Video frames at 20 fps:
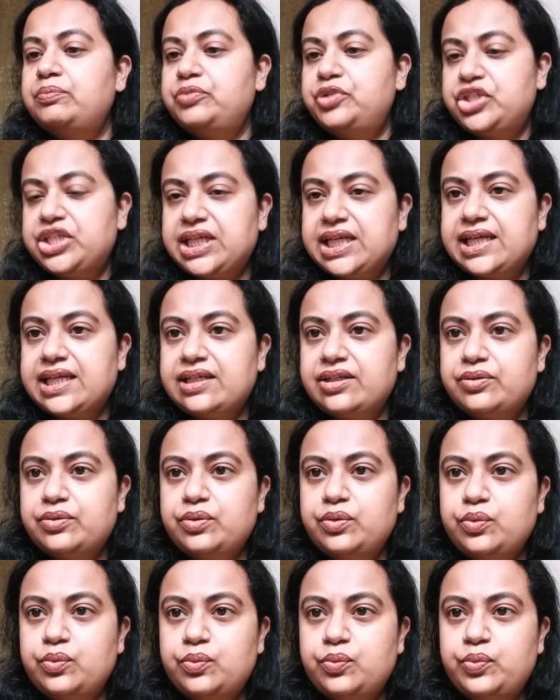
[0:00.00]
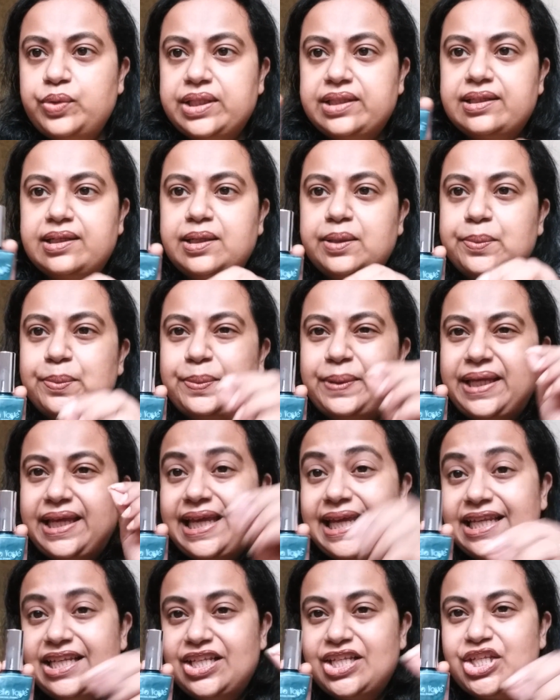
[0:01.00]
shade with a
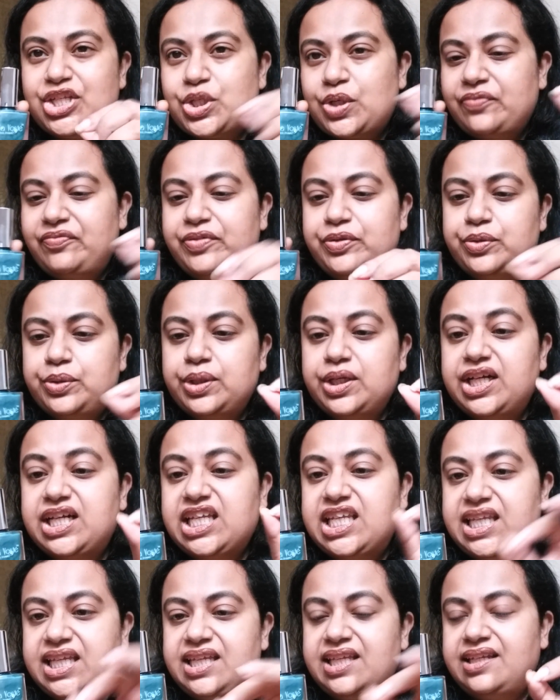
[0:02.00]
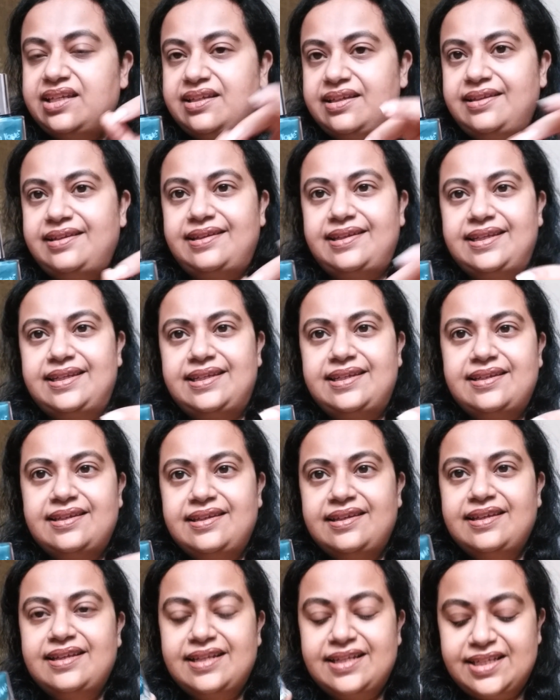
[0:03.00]
hint of green in it.
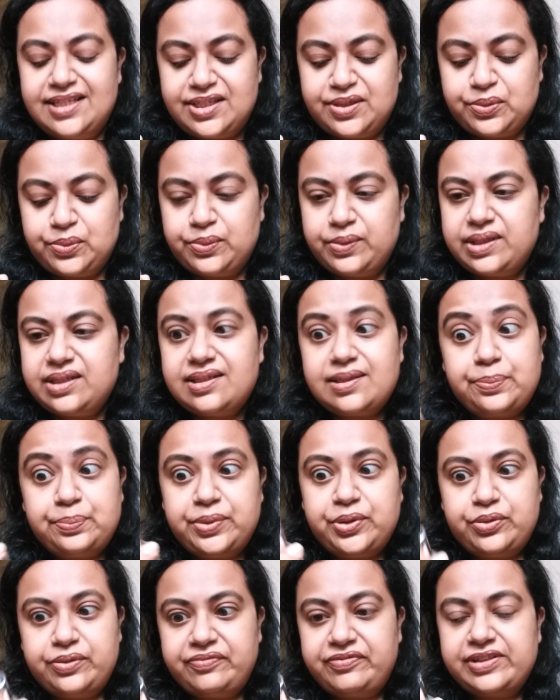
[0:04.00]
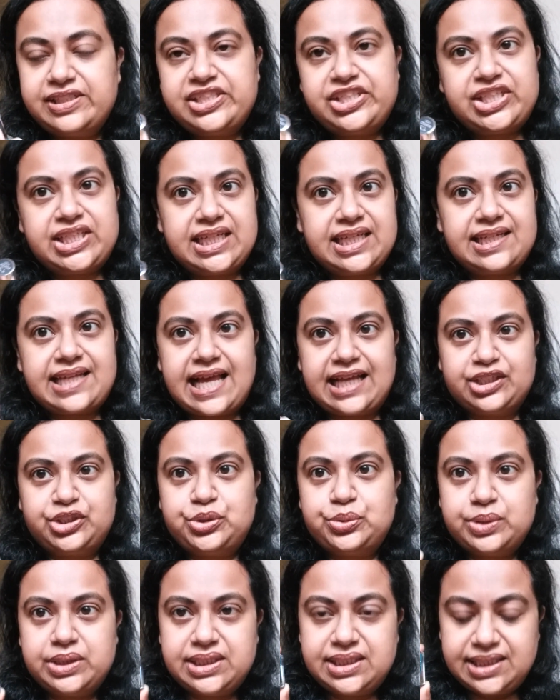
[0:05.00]
So it's a beautiful shade
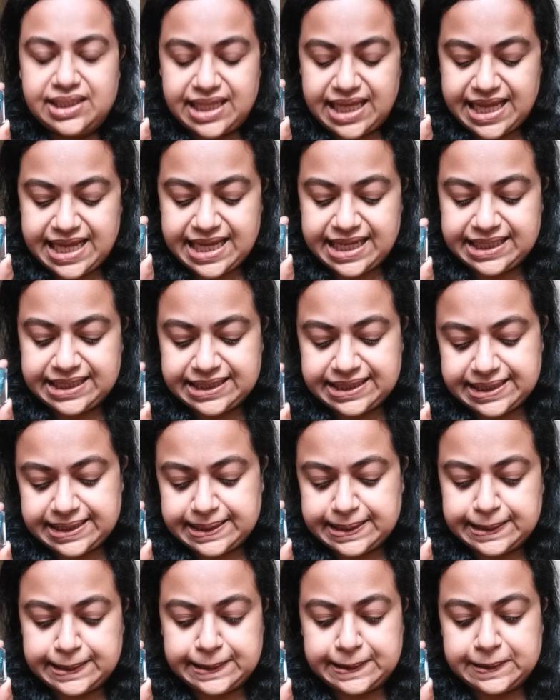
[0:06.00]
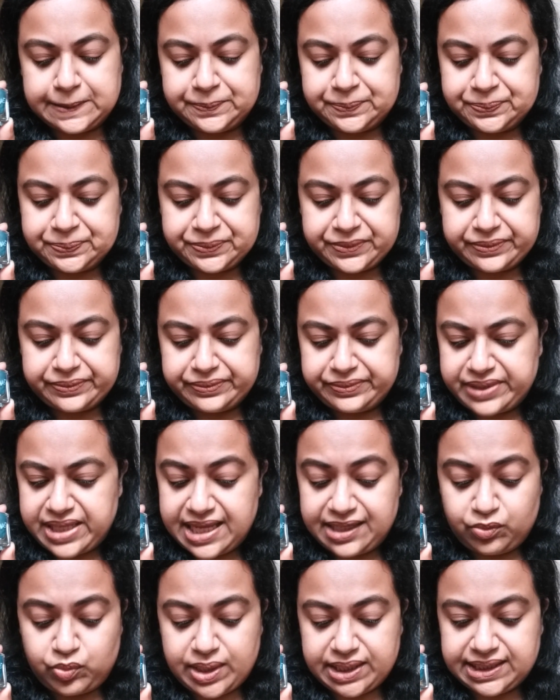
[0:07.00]
actually, and
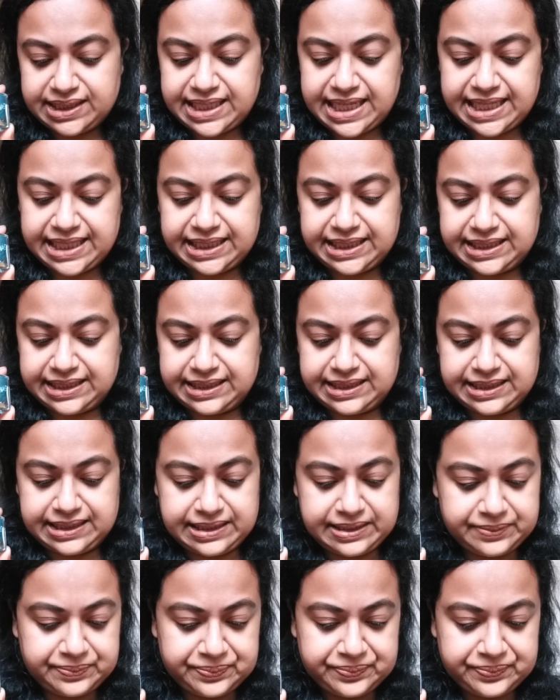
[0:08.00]
I quite like it.